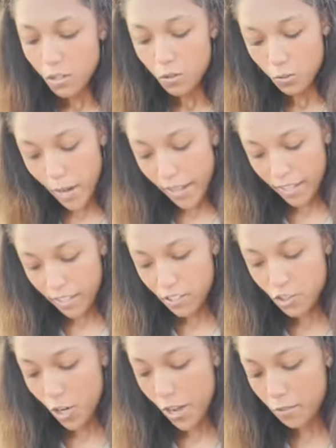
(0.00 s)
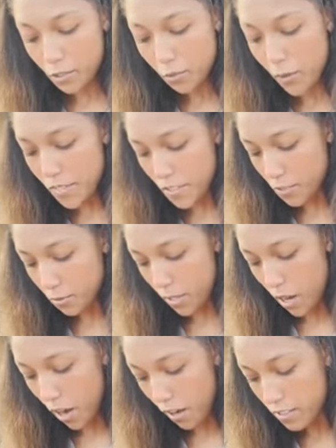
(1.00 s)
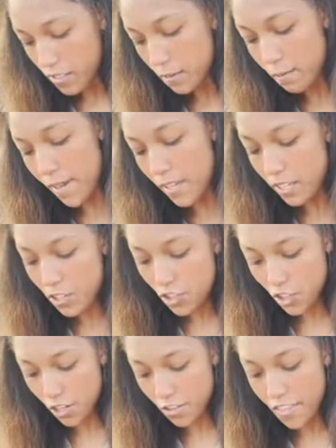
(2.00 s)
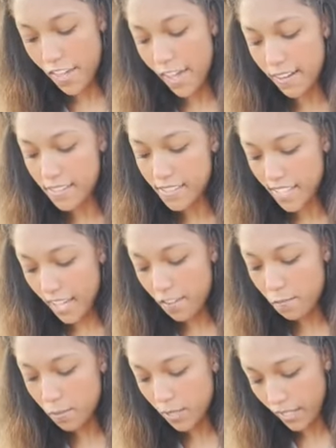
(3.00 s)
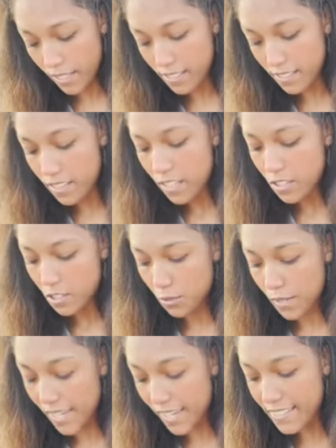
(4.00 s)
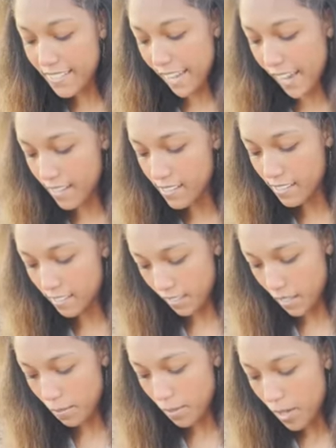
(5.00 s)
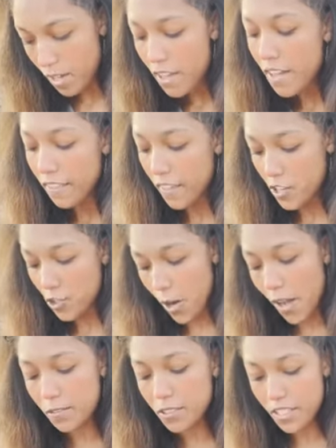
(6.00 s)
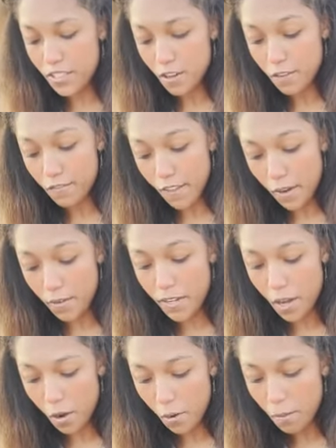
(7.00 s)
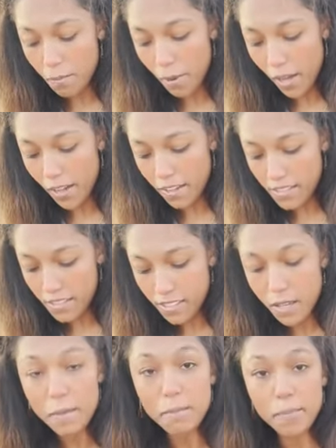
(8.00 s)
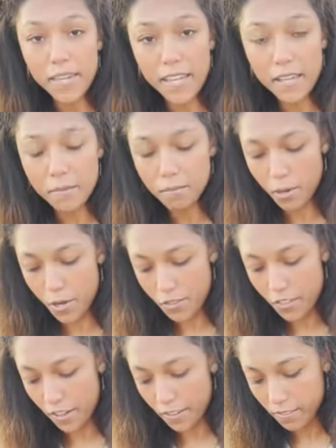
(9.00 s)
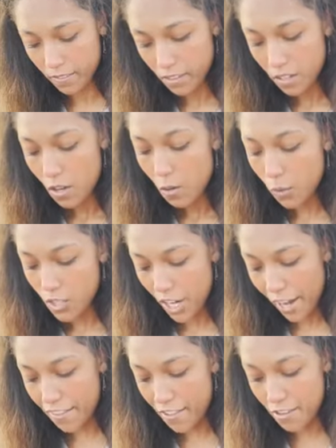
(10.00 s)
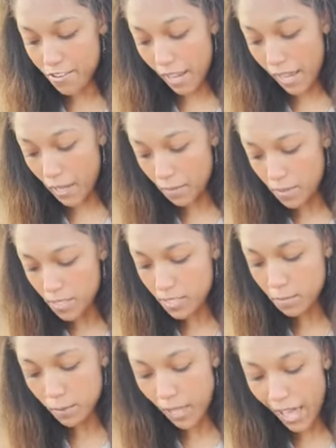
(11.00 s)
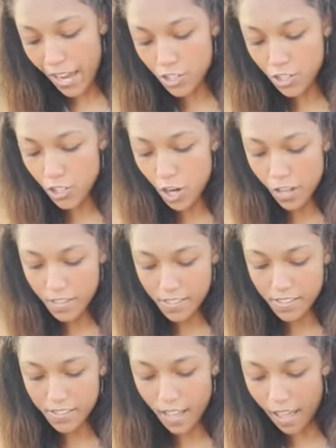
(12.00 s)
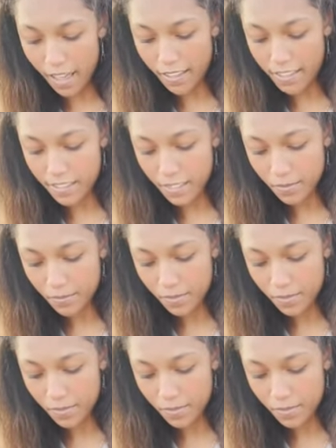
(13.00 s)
Ray traveled with the sweethearts, making sure they had a safe place to eat and sleep. They traveled in their very own bus, Big Bertha which had their names splashed across the sides.